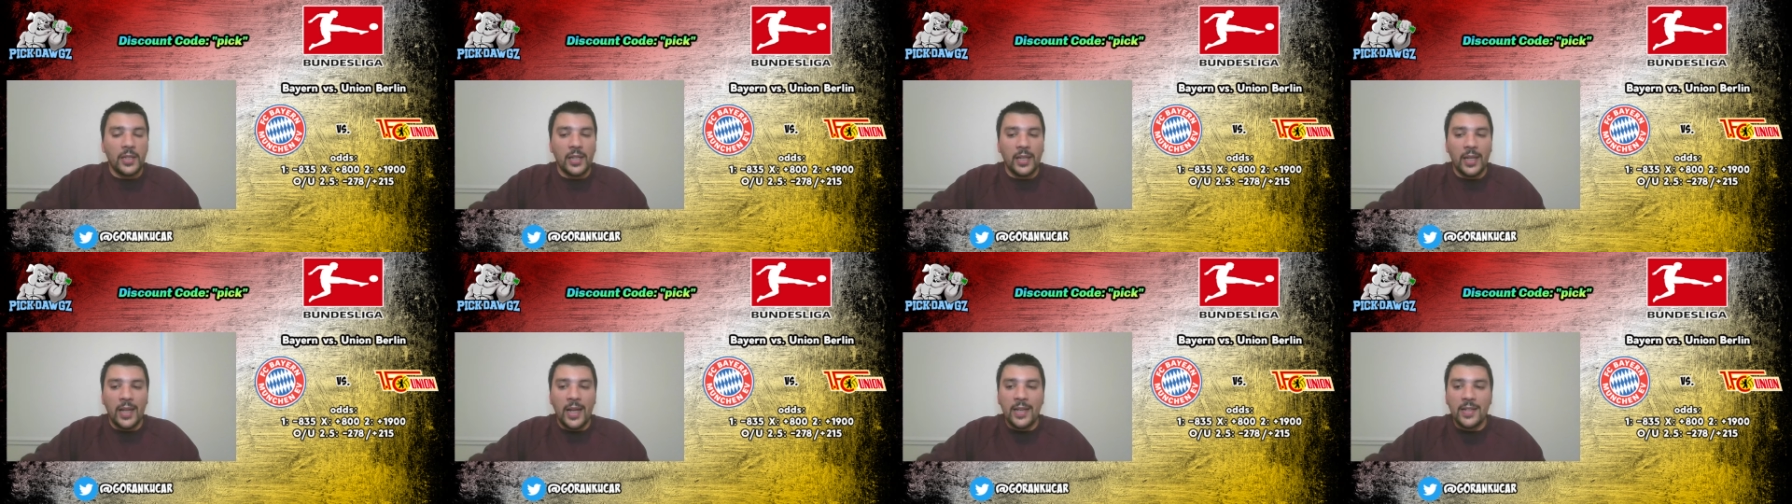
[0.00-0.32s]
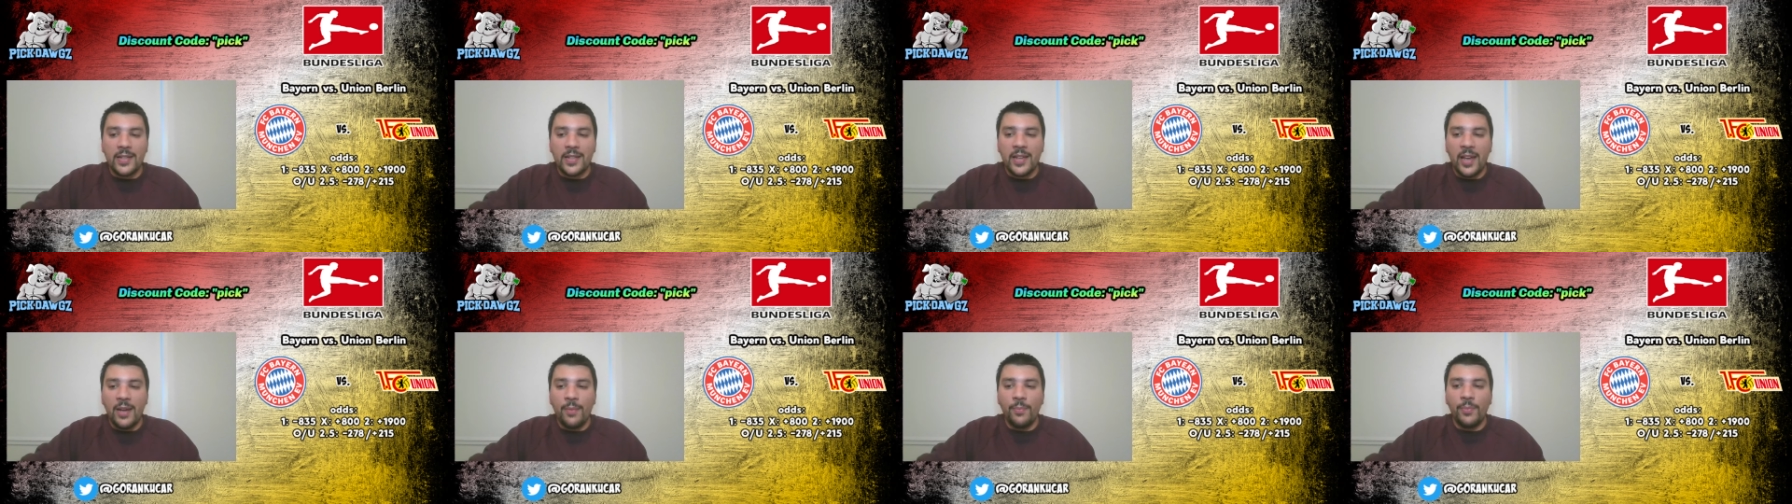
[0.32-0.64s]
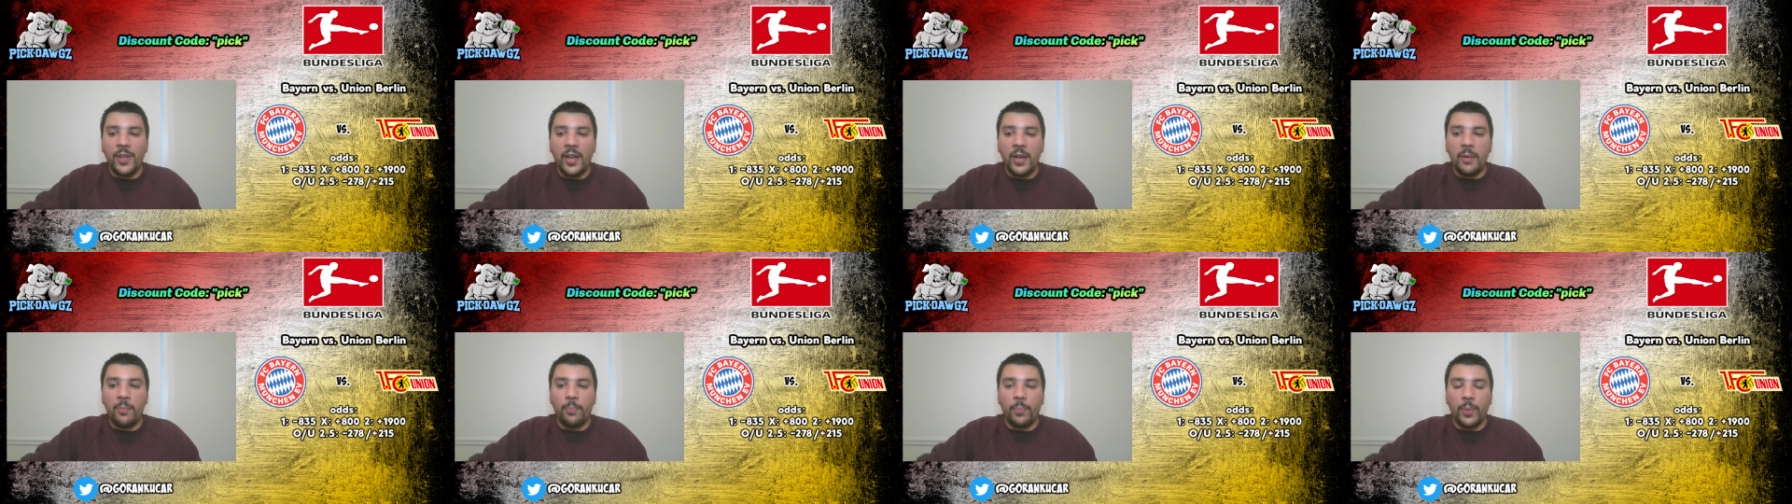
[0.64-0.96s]
the last game
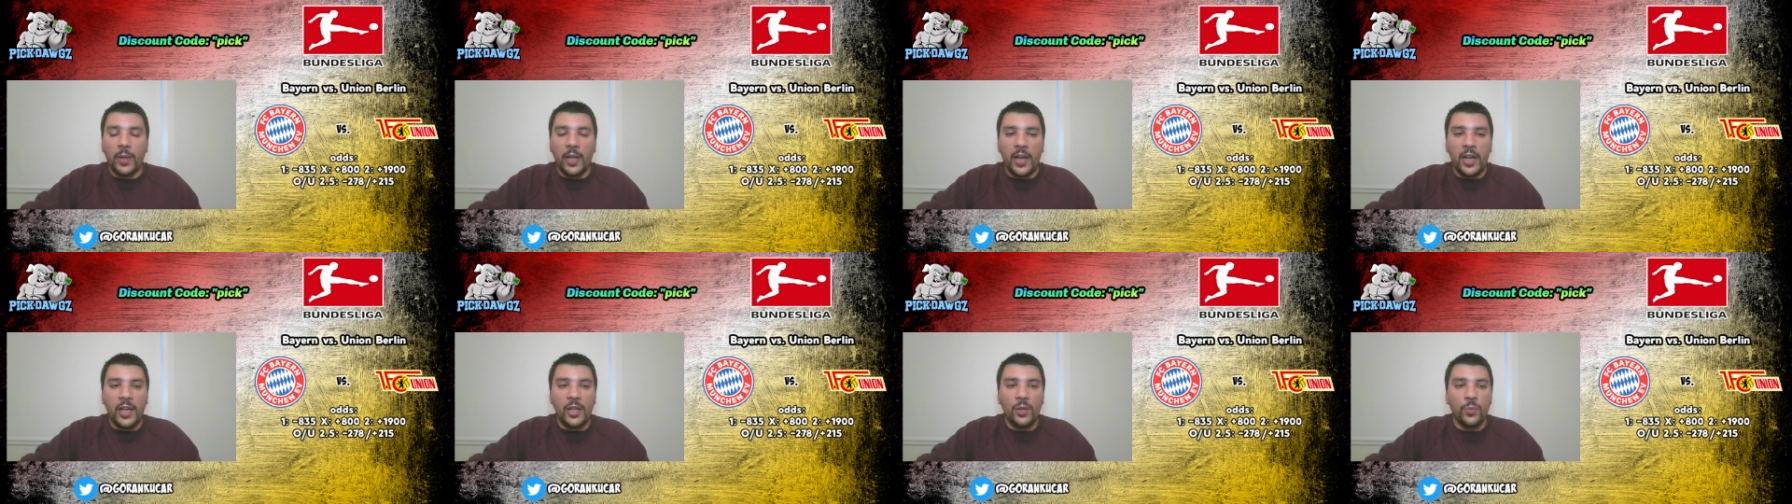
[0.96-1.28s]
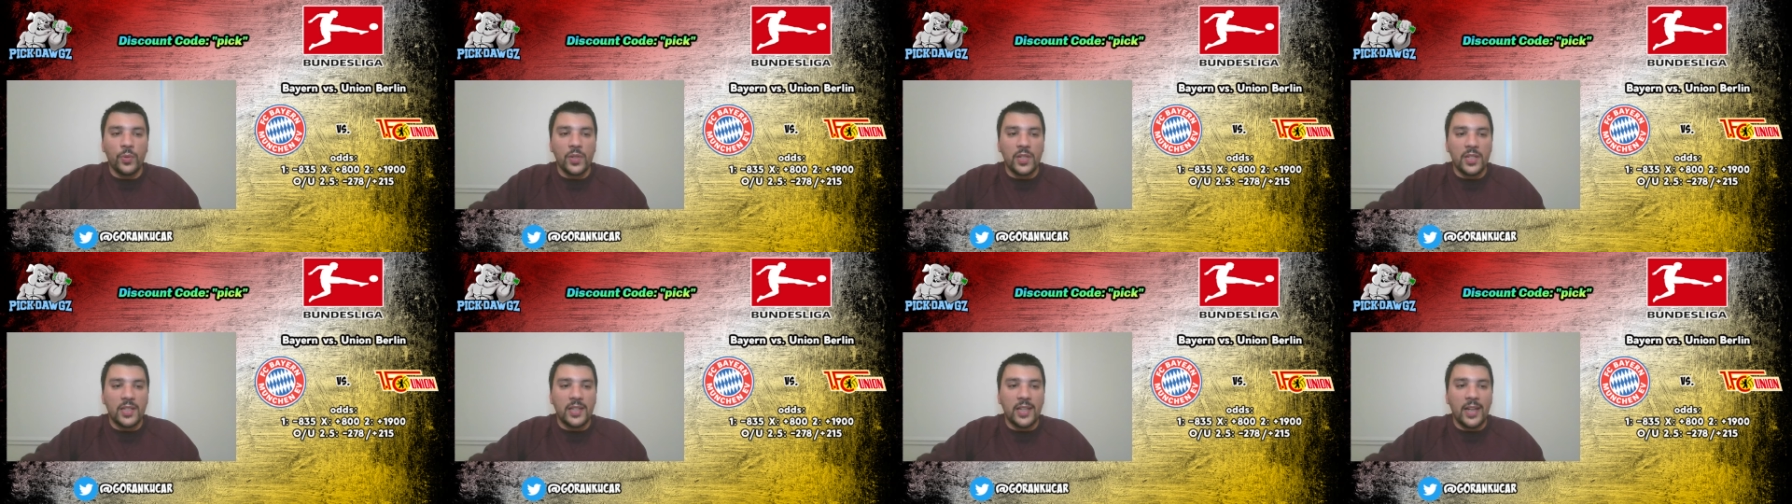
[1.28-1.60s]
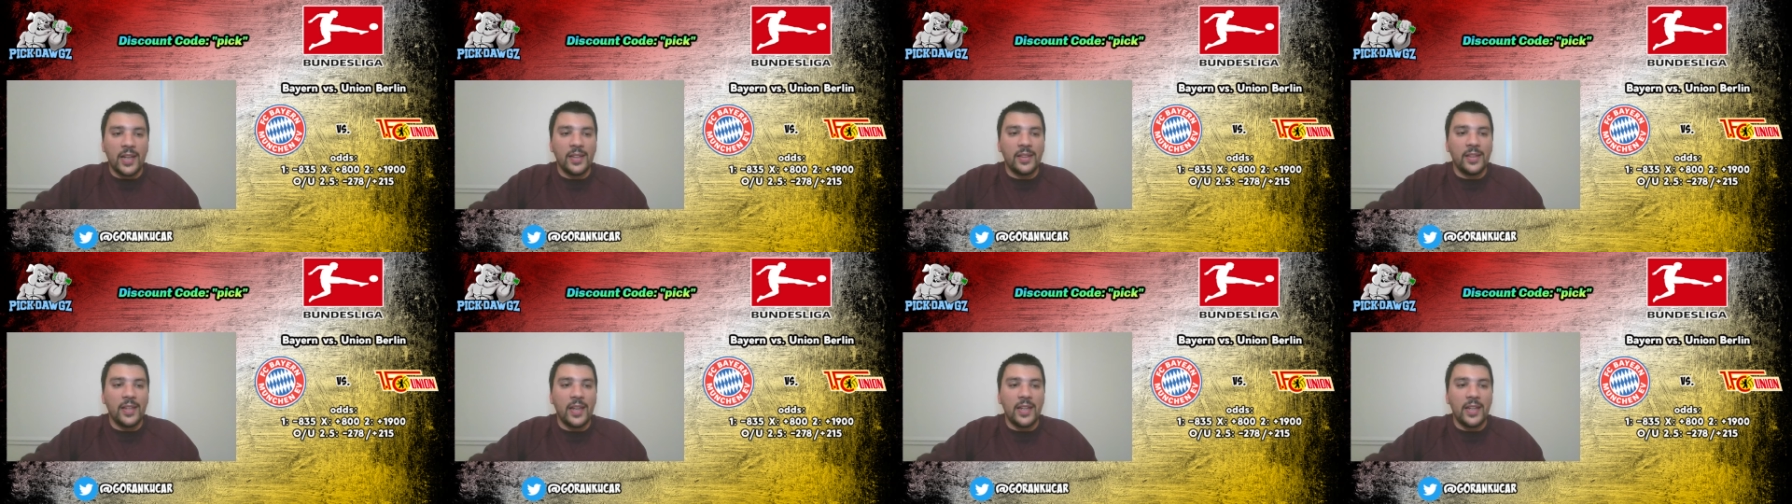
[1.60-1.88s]
they played was 10